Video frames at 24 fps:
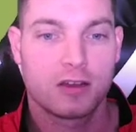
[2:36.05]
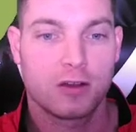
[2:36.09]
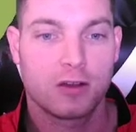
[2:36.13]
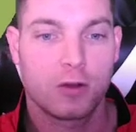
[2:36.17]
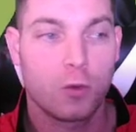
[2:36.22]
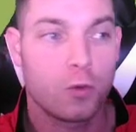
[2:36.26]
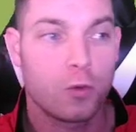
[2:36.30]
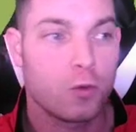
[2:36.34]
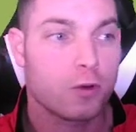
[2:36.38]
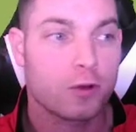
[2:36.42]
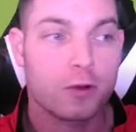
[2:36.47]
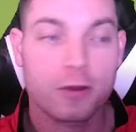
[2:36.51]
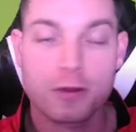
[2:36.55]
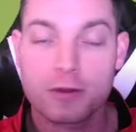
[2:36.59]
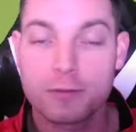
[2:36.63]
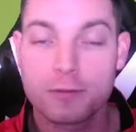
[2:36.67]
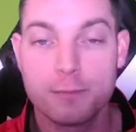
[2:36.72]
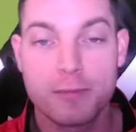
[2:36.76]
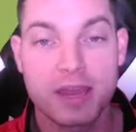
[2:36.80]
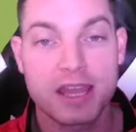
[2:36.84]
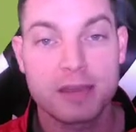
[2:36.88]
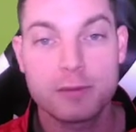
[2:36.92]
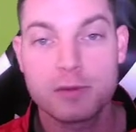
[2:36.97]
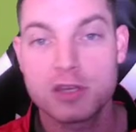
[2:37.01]
or
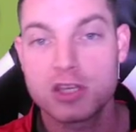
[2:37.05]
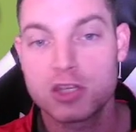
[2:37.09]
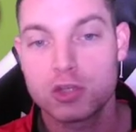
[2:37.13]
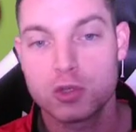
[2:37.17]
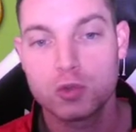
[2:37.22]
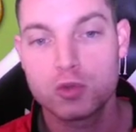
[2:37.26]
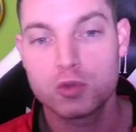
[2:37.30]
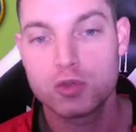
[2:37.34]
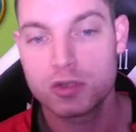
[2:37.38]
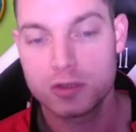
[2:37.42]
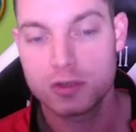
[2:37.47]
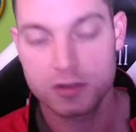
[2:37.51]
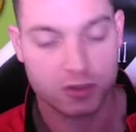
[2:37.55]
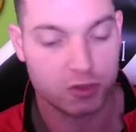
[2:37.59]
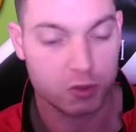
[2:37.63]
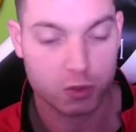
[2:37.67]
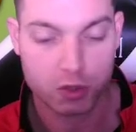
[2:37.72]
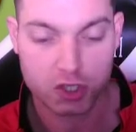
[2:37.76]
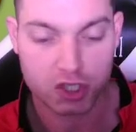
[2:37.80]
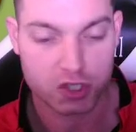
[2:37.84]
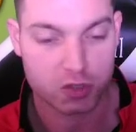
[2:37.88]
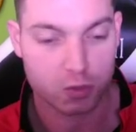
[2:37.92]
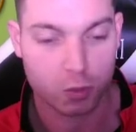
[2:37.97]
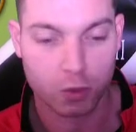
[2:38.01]
maybe you
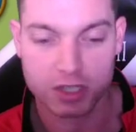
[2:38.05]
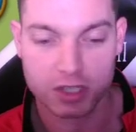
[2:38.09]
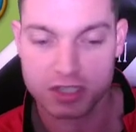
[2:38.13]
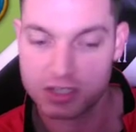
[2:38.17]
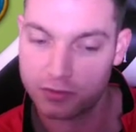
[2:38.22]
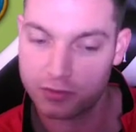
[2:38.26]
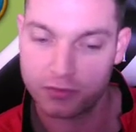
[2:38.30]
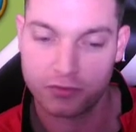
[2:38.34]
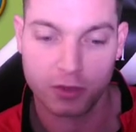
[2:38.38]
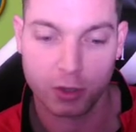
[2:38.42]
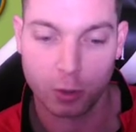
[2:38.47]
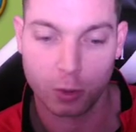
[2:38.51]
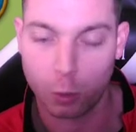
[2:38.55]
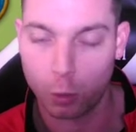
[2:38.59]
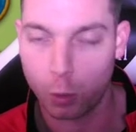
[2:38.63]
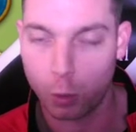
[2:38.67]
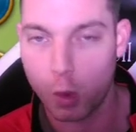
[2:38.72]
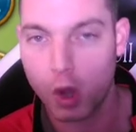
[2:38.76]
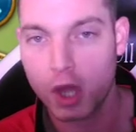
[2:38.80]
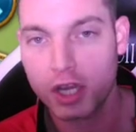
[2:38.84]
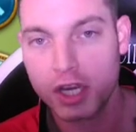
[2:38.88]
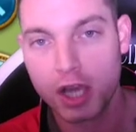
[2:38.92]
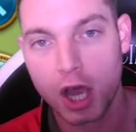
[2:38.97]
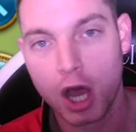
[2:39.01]
just want to feel
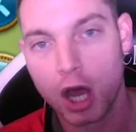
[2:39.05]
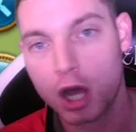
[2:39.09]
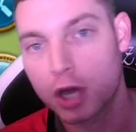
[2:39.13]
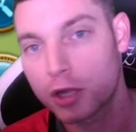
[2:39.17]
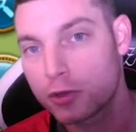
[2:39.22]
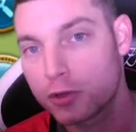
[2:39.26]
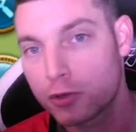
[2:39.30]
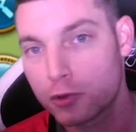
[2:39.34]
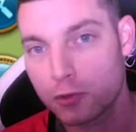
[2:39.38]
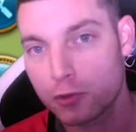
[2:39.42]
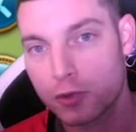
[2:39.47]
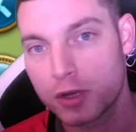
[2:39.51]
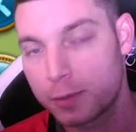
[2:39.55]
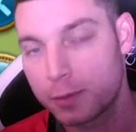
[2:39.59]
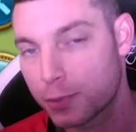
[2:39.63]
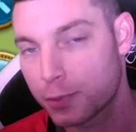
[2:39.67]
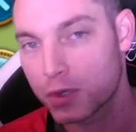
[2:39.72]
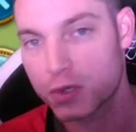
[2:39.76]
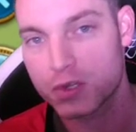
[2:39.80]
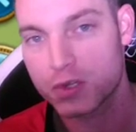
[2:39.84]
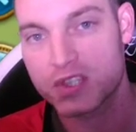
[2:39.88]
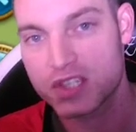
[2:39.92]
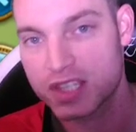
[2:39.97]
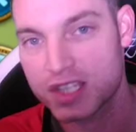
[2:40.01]

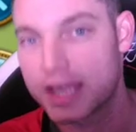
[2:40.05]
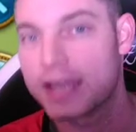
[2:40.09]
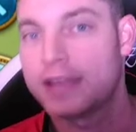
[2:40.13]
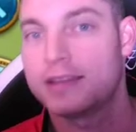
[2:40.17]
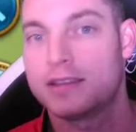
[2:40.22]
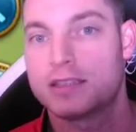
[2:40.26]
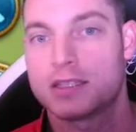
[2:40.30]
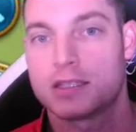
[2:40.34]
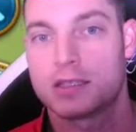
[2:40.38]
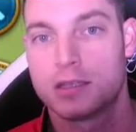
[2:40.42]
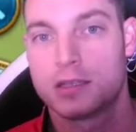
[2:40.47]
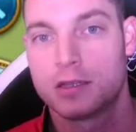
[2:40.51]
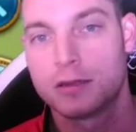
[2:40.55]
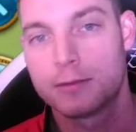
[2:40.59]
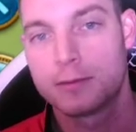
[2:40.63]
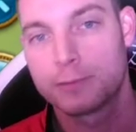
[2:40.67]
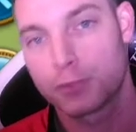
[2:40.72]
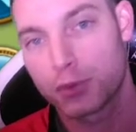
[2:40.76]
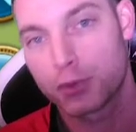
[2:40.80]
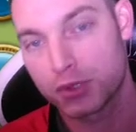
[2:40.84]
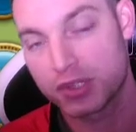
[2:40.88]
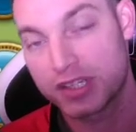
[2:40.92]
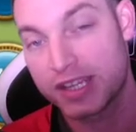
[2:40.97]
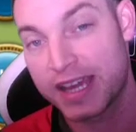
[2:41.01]
100%
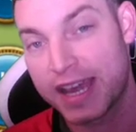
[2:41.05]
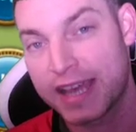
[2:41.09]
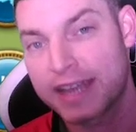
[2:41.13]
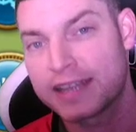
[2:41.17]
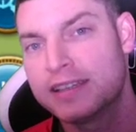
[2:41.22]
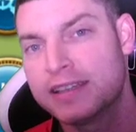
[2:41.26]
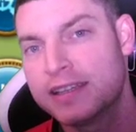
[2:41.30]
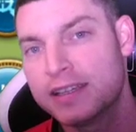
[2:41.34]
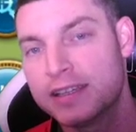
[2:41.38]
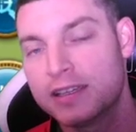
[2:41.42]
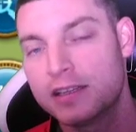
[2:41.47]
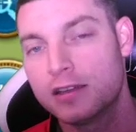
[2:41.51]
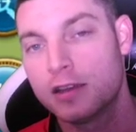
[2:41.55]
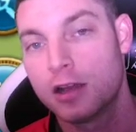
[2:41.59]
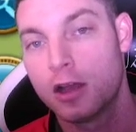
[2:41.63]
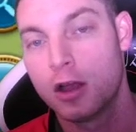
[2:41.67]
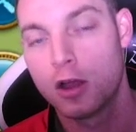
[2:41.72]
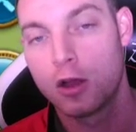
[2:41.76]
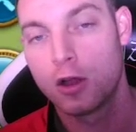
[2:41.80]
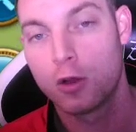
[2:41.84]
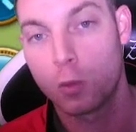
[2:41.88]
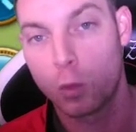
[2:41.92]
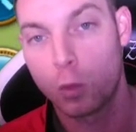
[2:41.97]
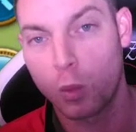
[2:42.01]
protected
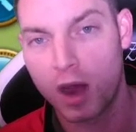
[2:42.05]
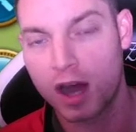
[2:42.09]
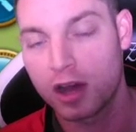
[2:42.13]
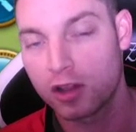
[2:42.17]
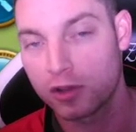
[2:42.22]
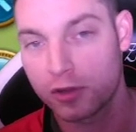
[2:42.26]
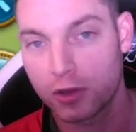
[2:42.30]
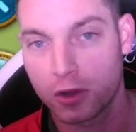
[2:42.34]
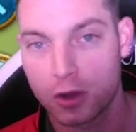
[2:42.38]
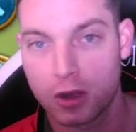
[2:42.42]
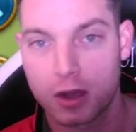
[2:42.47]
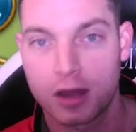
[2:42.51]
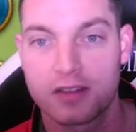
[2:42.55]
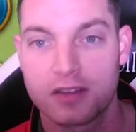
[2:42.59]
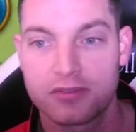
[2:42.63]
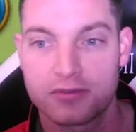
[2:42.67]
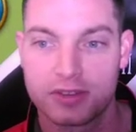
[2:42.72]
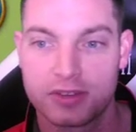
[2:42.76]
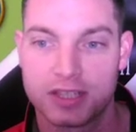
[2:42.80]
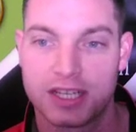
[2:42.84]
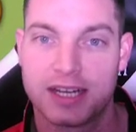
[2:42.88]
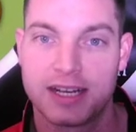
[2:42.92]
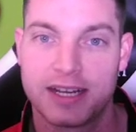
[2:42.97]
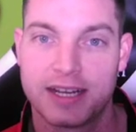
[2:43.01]
while you're
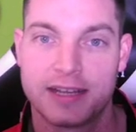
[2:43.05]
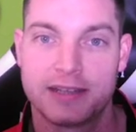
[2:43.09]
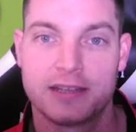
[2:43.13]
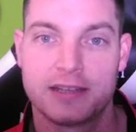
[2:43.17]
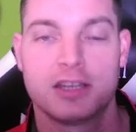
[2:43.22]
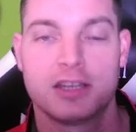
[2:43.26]
offline,